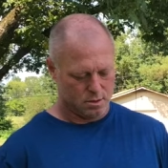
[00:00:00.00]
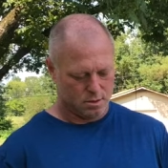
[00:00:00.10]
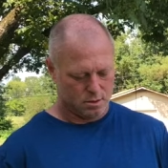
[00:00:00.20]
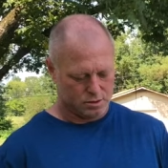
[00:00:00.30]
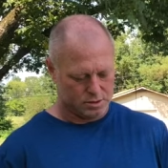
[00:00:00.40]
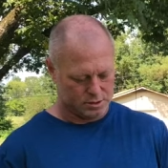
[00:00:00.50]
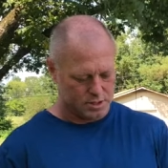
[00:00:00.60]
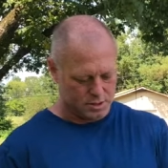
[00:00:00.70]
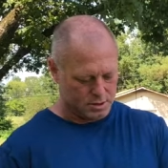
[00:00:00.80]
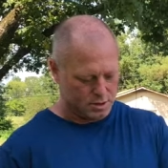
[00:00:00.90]
You just
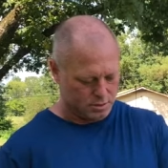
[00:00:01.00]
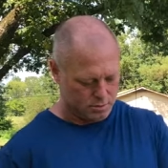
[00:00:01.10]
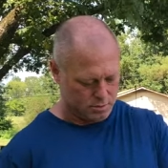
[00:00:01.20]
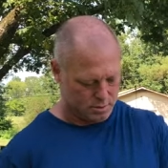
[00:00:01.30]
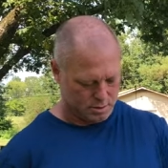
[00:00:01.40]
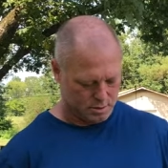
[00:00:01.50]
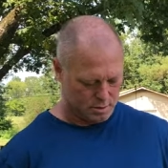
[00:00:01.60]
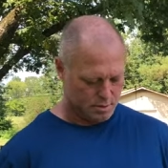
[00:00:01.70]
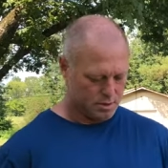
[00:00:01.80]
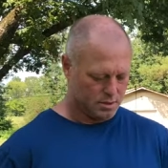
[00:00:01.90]
undo
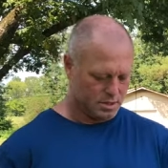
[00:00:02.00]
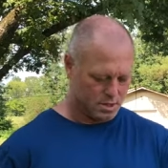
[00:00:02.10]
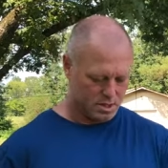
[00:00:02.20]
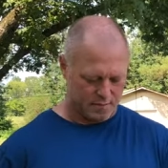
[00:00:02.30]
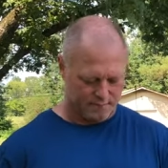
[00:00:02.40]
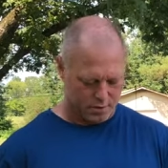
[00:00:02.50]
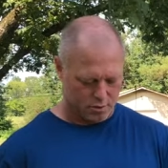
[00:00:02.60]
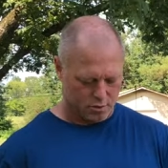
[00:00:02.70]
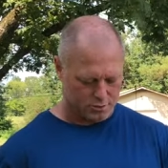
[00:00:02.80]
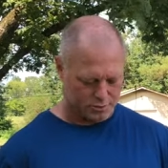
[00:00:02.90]
the
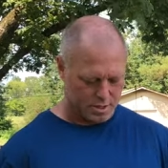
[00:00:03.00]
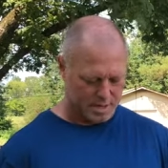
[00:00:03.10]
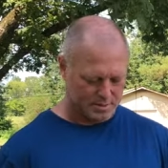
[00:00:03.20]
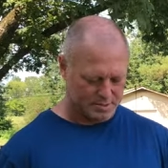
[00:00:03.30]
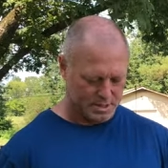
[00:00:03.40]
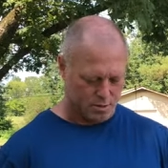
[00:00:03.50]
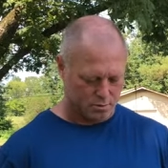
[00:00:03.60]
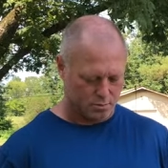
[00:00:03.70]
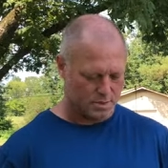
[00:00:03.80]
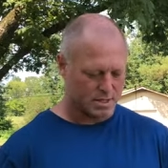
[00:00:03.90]
Velcro straps that
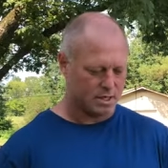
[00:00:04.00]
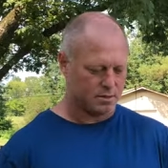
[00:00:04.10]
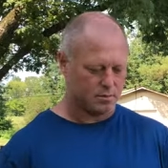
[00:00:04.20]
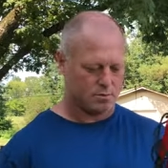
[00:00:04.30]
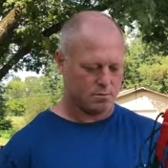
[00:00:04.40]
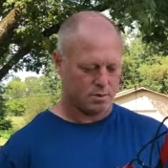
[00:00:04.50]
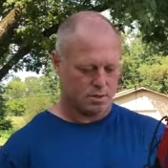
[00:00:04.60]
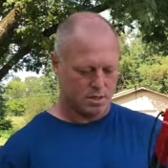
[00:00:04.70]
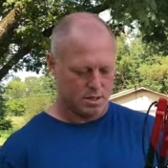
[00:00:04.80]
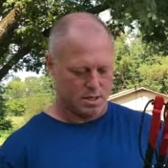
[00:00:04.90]
hold them together,
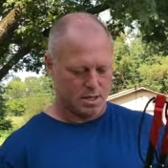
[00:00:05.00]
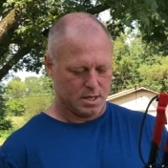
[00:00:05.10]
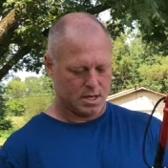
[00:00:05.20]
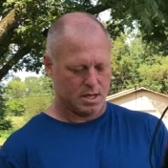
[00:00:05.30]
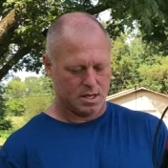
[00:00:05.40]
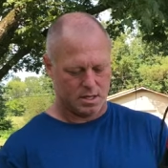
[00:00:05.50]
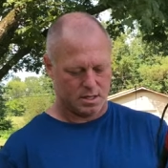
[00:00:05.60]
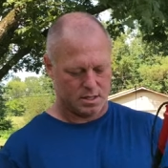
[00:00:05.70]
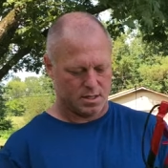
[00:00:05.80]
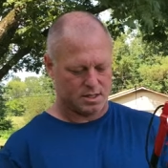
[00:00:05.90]
and
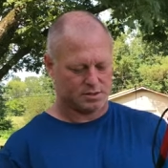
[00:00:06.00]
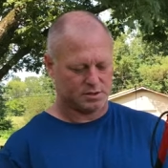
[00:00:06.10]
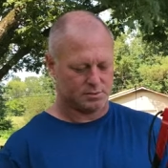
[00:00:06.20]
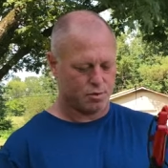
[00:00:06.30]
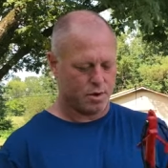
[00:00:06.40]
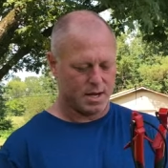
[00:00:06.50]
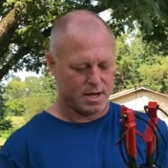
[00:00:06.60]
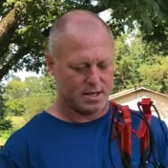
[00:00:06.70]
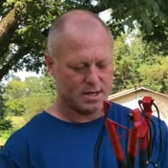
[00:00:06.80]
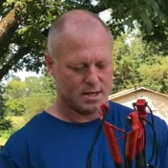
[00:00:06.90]
they
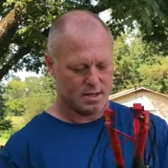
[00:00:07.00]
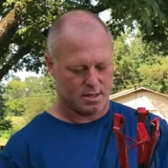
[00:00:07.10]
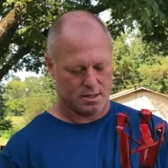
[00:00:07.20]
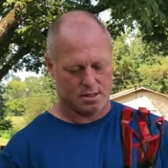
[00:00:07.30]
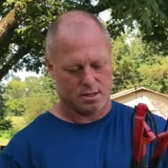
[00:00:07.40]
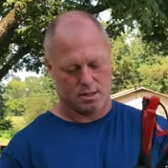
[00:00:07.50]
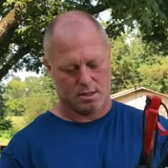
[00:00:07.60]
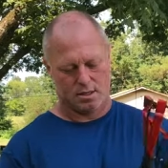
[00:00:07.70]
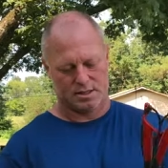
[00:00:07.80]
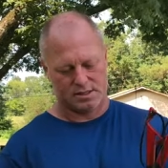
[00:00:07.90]
spread,
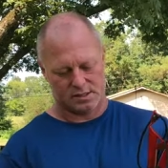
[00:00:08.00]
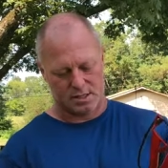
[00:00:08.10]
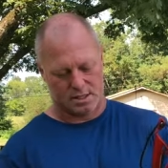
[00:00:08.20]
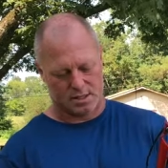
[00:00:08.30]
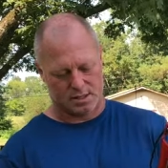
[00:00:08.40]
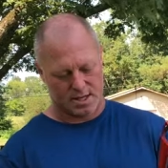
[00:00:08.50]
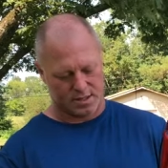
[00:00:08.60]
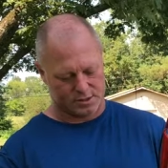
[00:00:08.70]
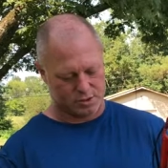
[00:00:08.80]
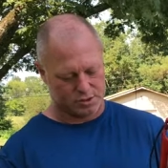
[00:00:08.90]
these
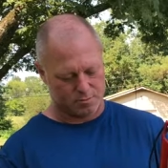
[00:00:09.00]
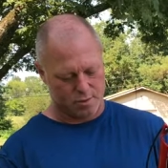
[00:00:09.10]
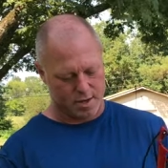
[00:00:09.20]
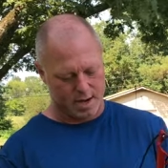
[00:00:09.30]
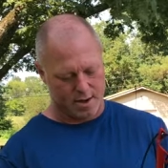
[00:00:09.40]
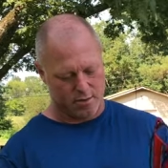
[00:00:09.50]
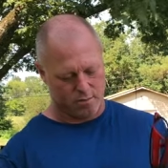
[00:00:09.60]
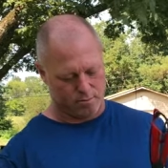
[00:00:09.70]
legs just spread out.